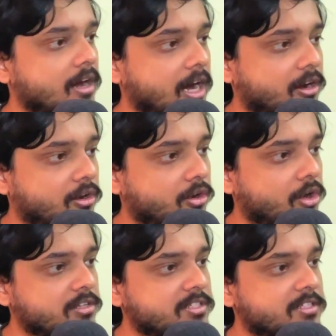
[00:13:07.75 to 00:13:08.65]

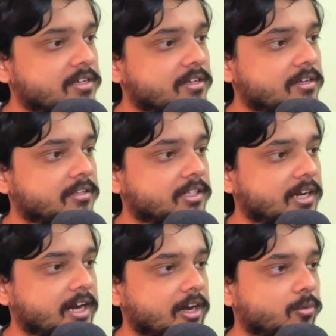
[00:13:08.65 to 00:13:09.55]
across the
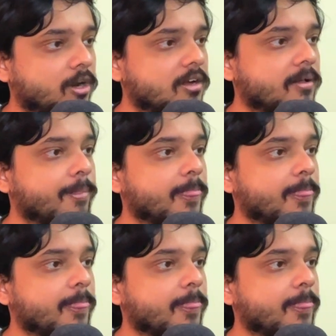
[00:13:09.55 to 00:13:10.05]
network,